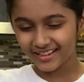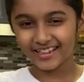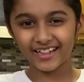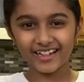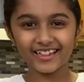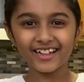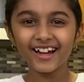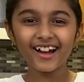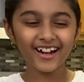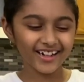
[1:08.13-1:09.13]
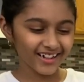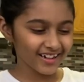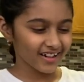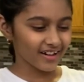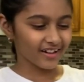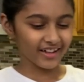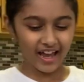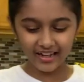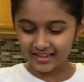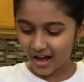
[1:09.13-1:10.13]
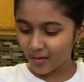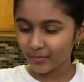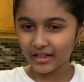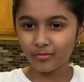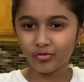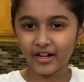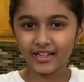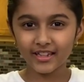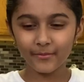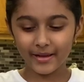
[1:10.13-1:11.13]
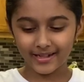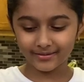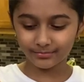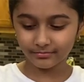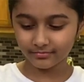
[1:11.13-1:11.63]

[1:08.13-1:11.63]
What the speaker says: Here they are. Okay, now I'm gonna break them in.